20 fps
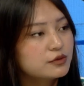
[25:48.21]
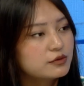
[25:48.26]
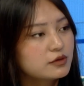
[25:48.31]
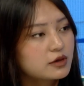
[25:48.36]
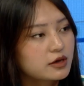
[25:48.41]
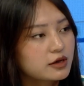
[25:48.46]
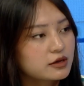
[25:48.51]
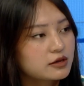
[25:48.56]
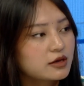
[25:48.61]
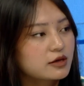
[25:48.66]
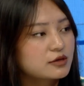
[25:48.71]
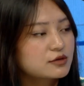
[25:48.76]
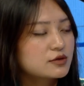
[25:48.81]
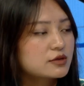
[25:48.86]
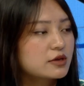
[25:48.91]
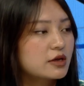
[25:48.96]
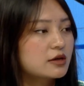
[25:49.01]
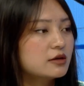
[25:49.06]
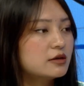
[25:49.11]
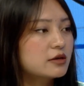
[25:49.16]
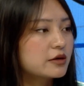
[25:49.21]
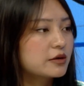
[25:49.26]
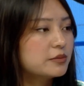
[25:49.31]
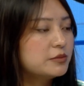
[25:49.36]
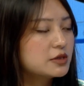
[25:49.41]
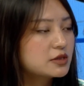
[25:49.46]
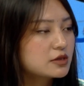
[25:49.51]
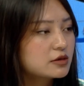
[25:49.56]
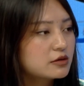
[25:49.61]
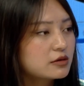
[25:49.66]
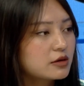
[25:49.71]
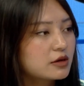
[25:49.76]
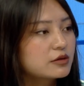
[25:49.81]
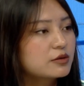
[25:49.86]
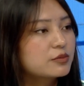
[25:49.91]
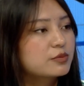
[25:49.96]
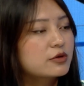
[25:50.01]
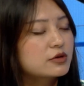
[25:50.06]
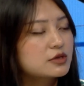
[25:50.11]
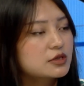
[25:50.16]
I'd like to thank the Commissioner and the
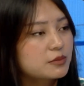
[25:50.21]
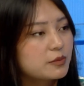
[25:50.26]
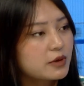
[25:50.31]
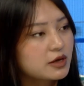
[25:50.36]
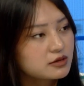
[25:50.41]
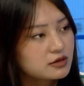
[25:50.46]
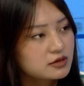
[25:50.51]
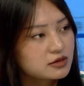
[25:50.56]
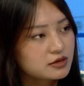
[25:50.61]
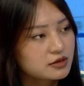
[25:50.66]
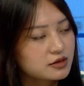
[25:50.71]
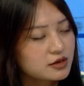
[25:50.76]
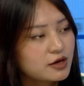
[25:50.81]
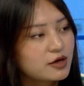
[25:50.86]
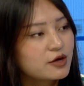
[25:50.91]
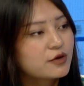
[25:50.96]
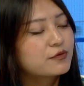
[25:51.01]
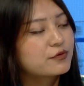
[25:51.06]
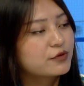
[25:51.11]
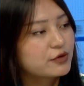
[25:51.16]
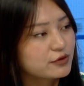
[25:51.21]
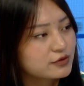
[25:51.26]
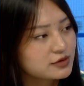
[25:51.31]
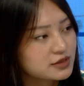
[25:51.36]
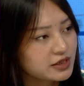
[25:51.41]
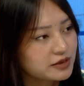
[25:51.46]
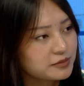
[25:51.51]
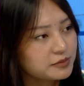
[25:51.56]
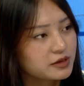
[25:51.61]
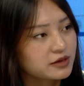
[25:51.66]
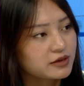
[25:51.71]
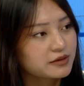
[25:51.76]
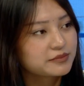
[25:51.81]
Project Manager for your time.